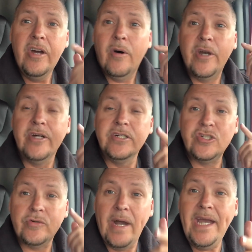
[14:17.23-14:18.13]
or you're
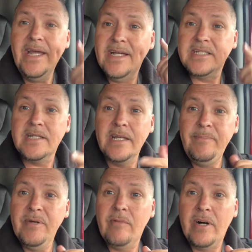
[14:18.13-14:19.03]
training and
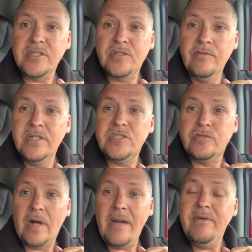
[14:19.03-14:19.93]
sleeping while student's
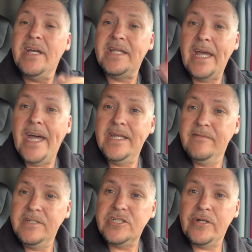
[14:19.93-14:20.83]
driving at the end of
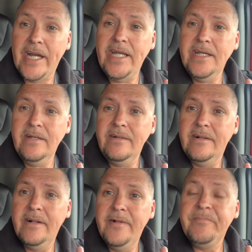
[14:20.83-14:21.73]
his training,
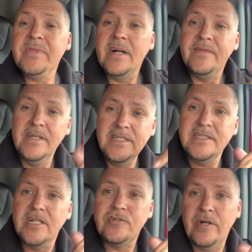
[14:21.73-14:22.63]
this is
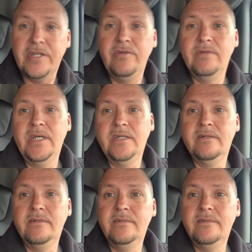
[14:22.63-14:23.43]
the truck you need.